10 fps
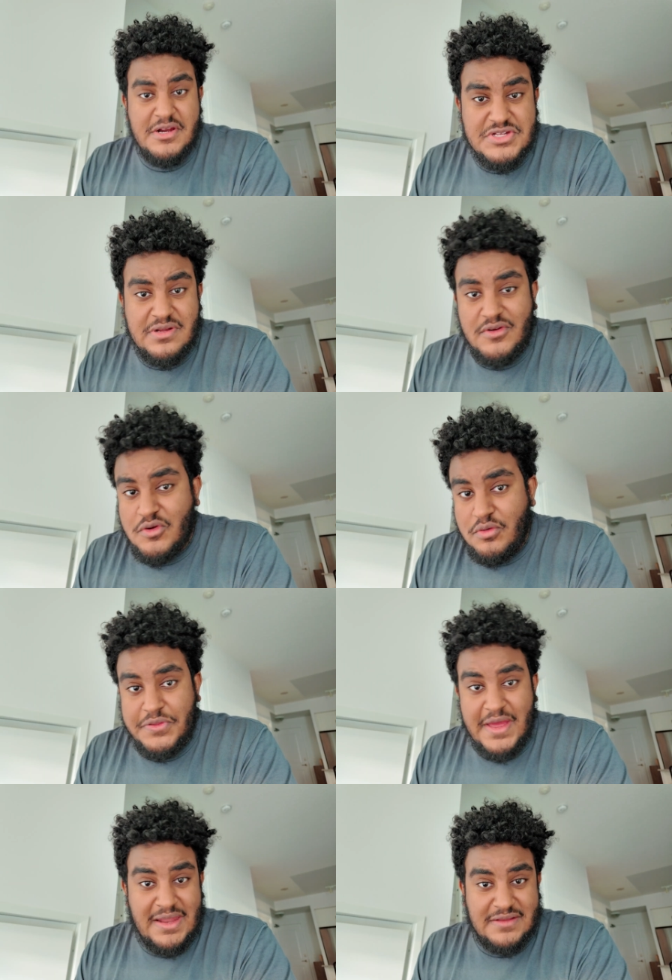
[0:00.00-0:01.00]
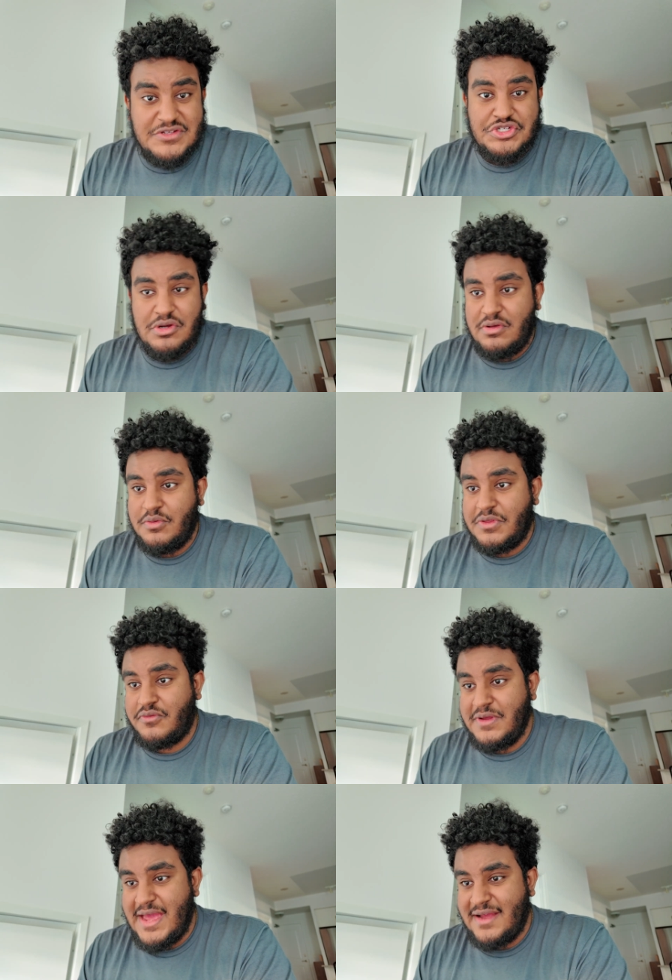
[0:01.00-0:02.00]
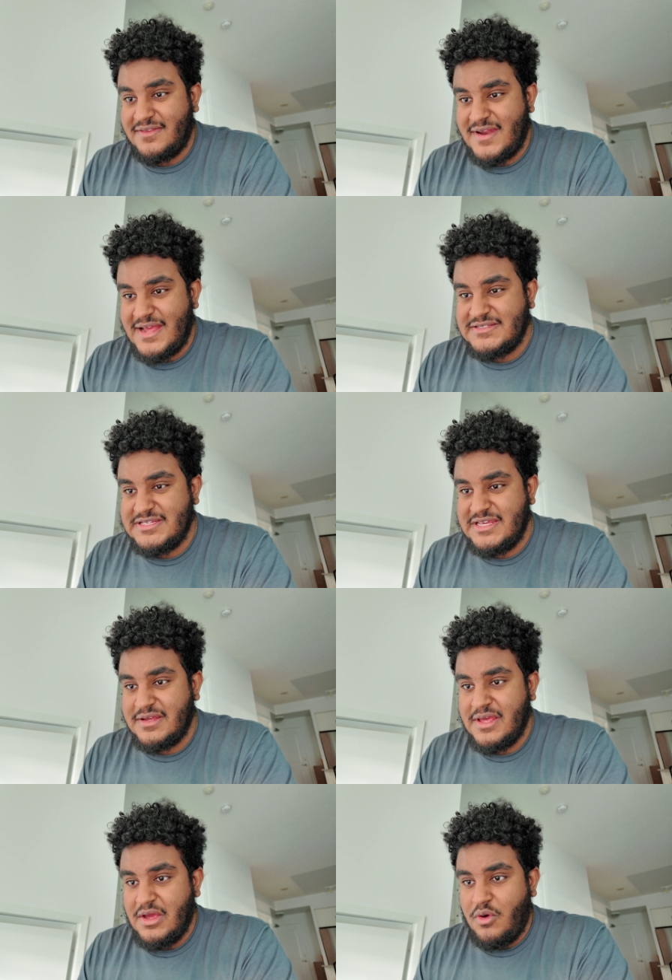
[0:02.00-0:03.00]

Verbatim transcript: But here's another cool thing I'd like to show you with React 19.